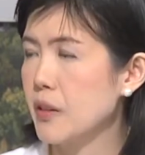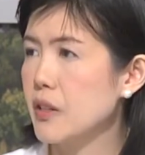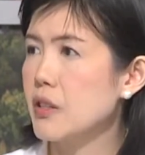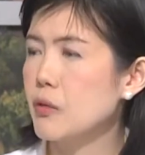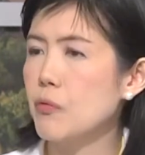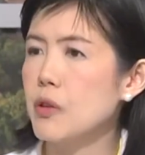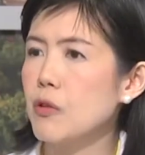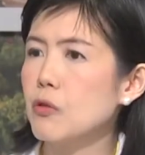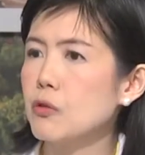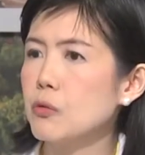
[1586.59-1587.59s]
Yes, we
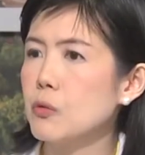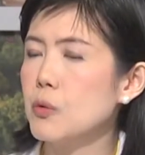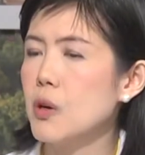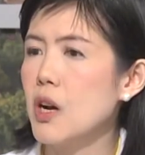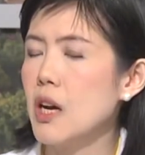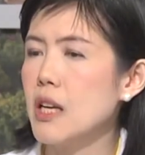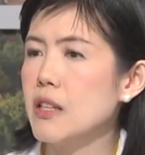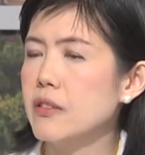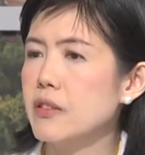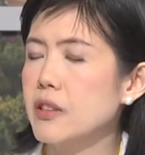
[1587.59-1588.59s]
go to
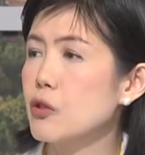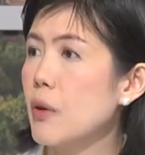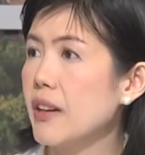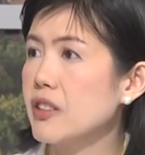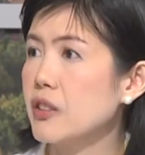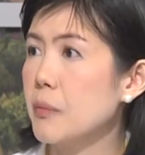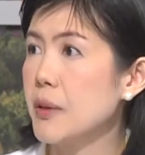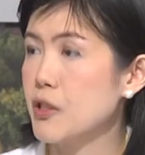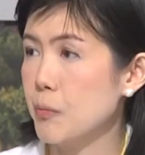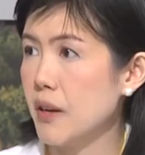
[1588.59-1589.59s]
in sexual
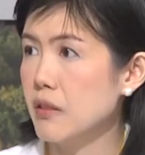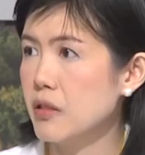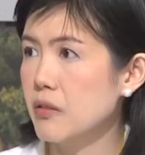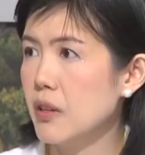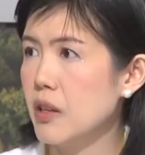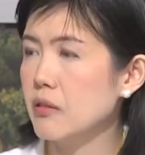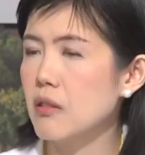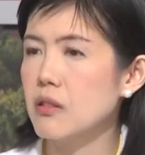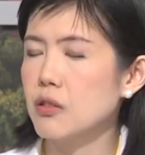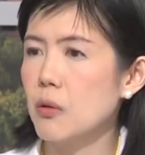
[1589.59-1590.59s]
enrichment and
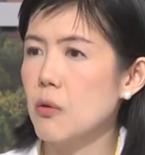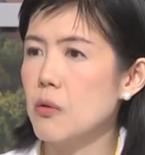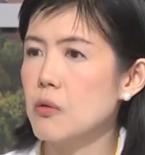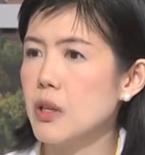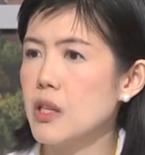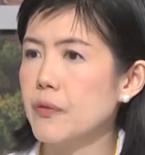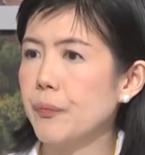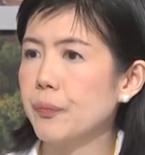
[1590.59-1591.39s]
also in